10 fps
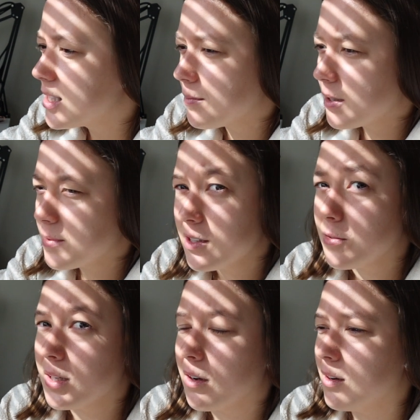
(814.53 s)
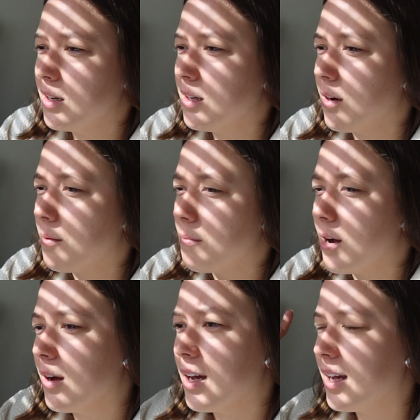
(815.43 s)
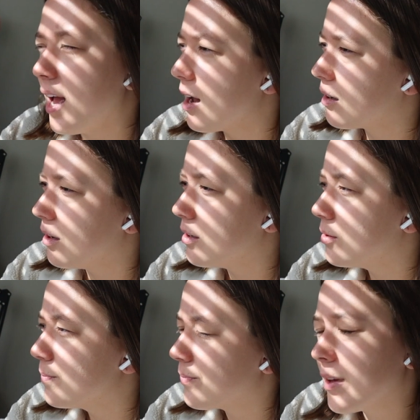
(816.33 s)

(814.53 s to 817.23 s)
Sometimes I do it on my Echo.